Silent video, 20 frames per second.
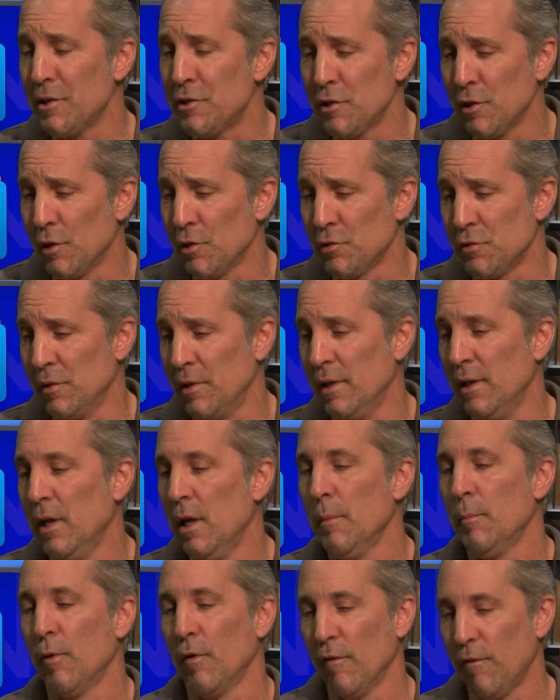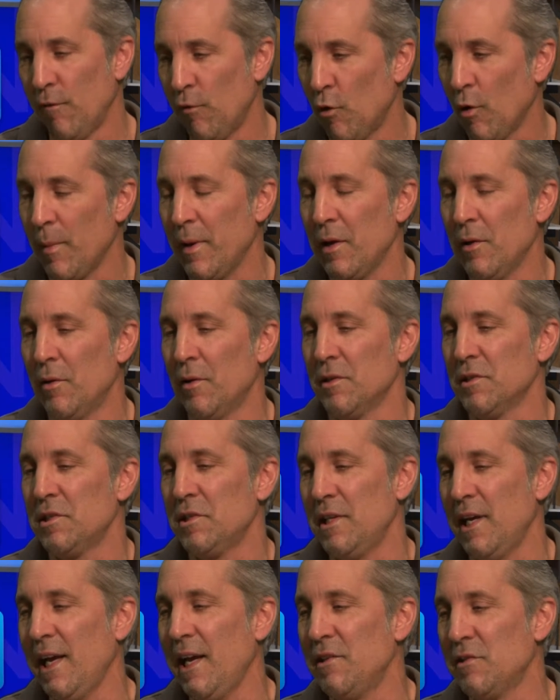children, performing on
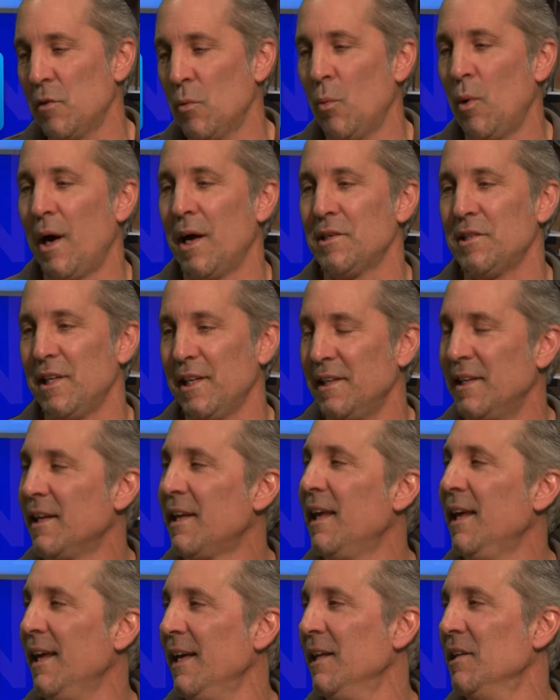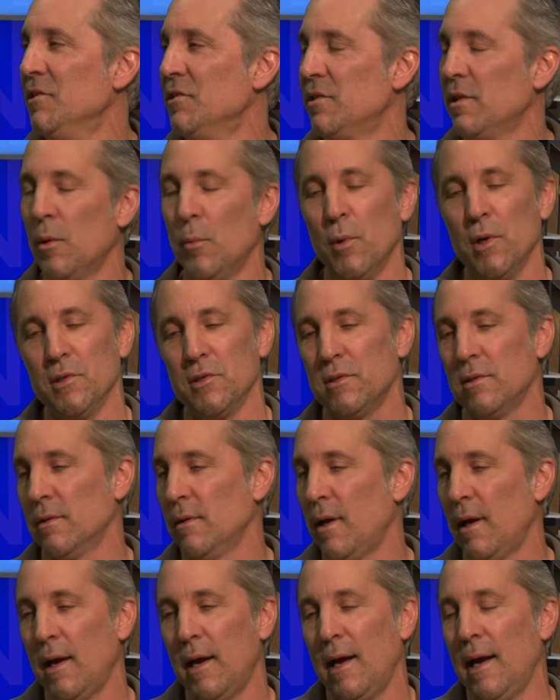stage and watching the kids
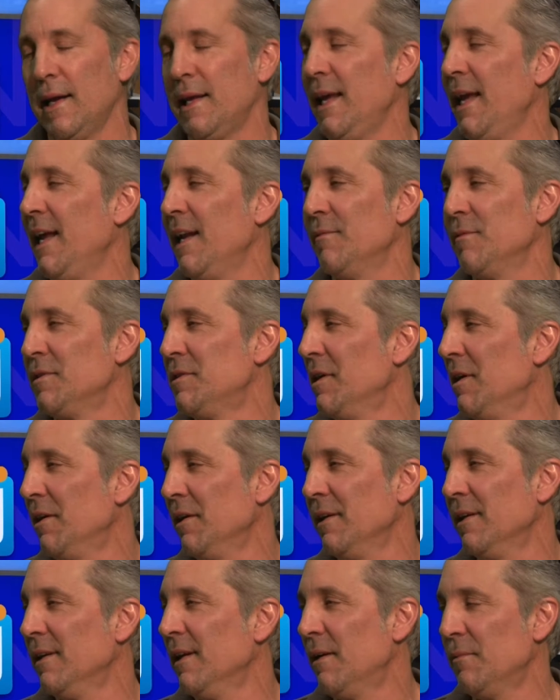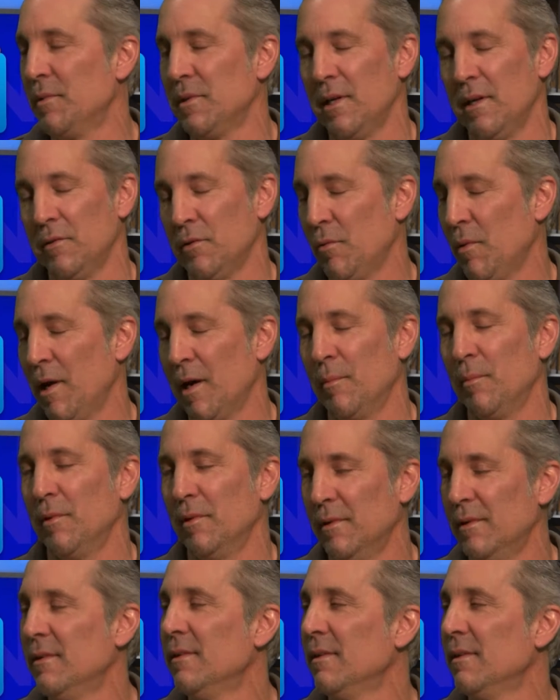was, I can't even tell you, incredible.